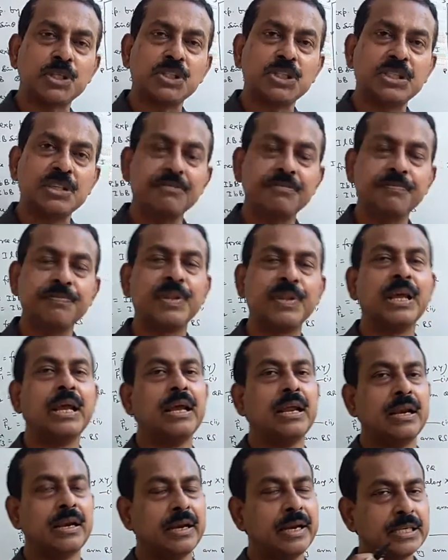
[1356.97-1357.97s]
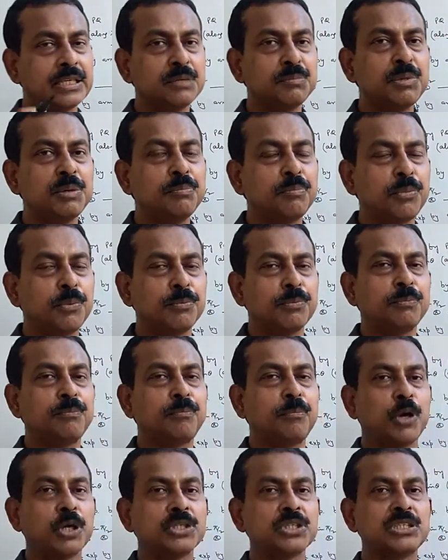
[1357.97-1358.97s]
let it be positive for
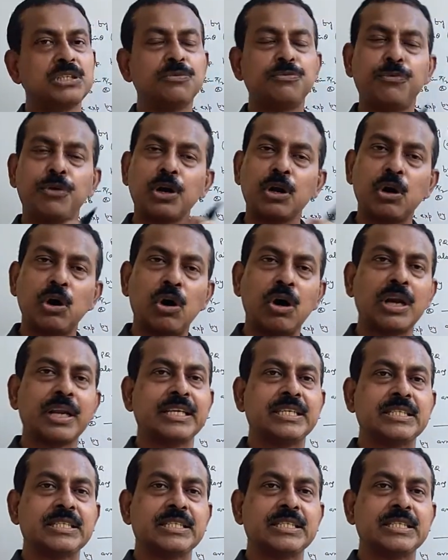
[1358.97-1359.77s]
all cases.